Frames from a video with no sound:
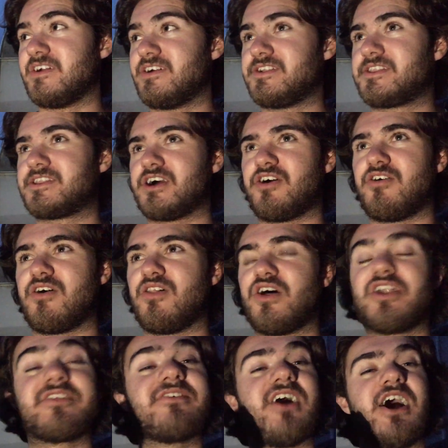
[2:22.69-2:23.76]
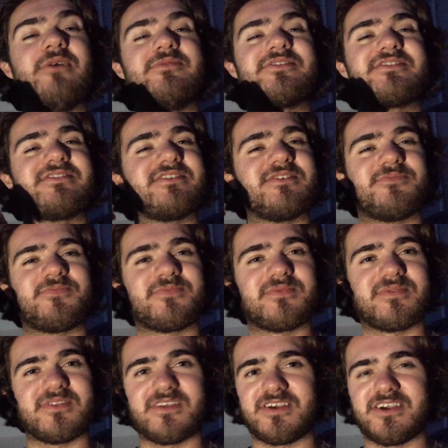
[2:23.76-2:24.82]
So a lot of times,
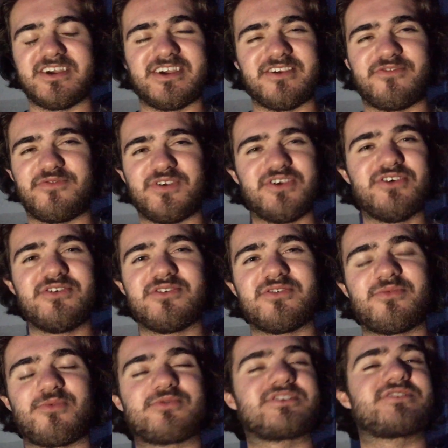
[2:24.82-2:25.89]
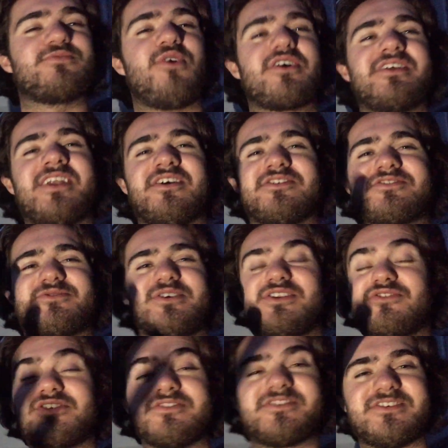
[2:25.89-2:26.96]
if you were just walking down the street,
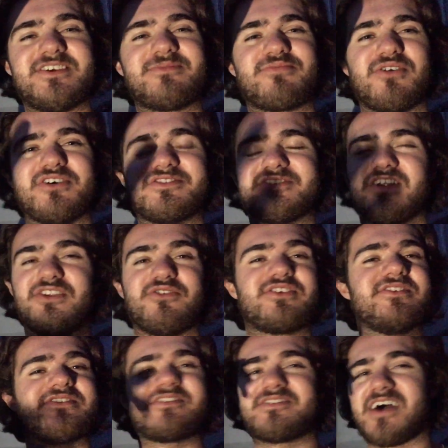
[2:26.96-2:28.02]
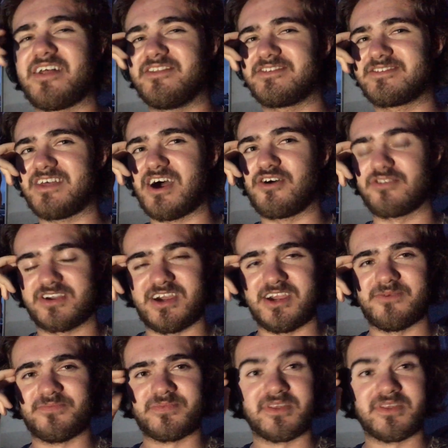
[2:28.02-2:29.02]
you can see a person and you can sense that, okay,